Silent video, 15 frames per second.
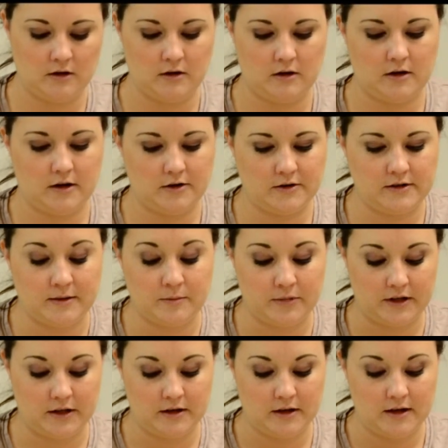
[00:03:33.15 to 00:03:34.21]
on your
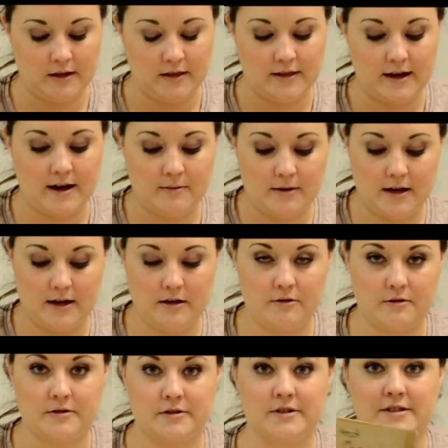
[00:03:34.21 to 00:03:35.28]
template. That way
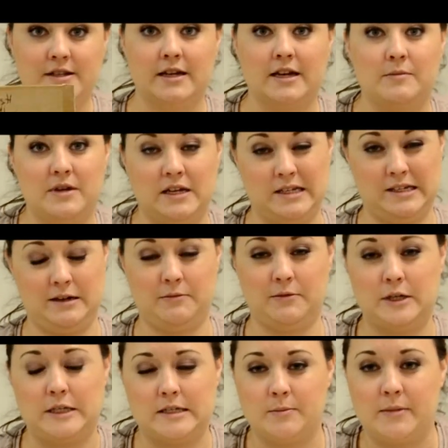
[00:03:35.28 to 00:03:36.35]
yours doesn't get mixed up
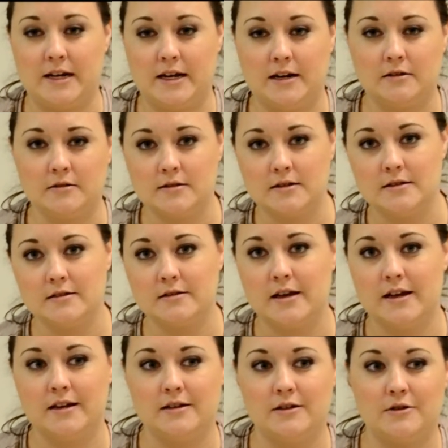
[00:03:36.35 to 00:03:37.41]
with somebody else's
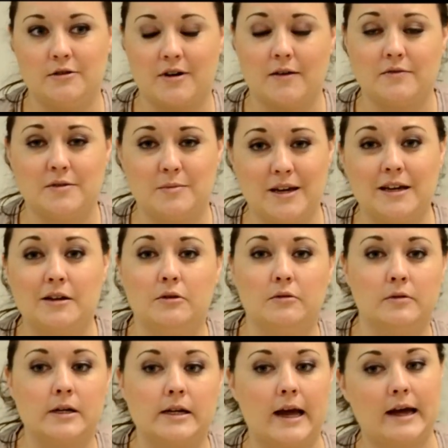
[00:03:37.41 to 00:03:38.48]
and you don't have to make it
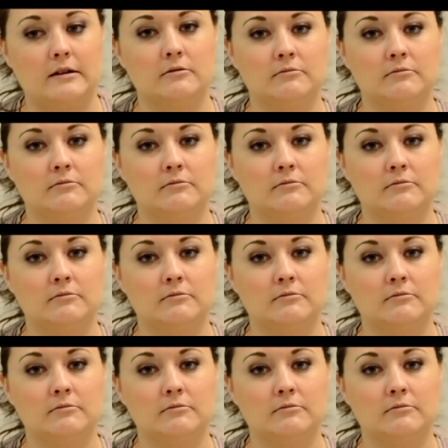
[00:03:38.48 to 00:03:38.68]
over again.